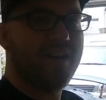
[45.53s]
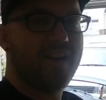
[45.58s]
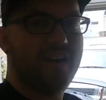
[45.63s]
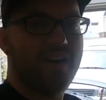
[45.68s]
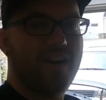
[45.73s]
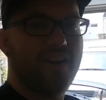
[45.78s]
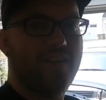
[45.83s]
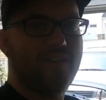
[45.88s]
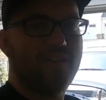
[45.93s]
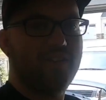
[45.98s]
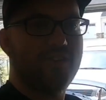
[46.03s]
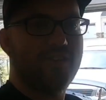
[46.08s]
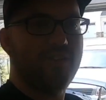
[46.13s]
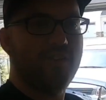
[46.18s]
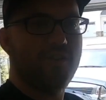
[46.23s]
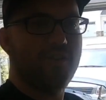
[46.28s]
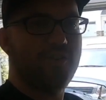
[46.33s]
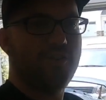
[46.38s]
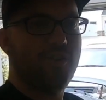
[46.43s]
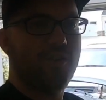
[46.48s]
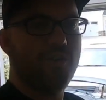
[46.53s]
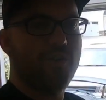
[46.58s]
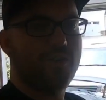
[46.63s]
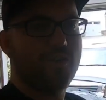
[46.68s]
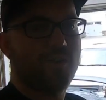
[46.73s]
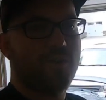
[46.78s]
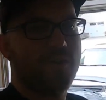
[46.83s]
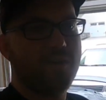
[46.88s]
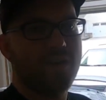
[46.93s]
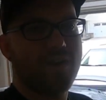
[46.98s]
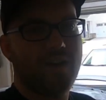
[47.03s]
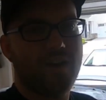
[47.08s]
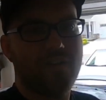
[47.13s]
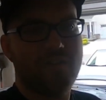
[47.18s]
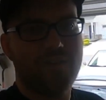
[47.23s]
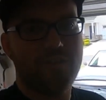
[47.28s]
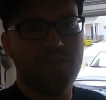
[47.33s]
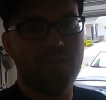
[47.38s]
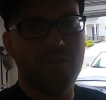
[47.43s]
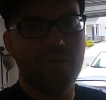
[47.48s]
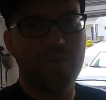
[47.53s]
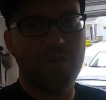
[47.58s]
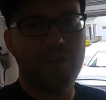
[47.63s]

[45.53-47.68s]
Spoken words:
now. There's no shows going on. There's no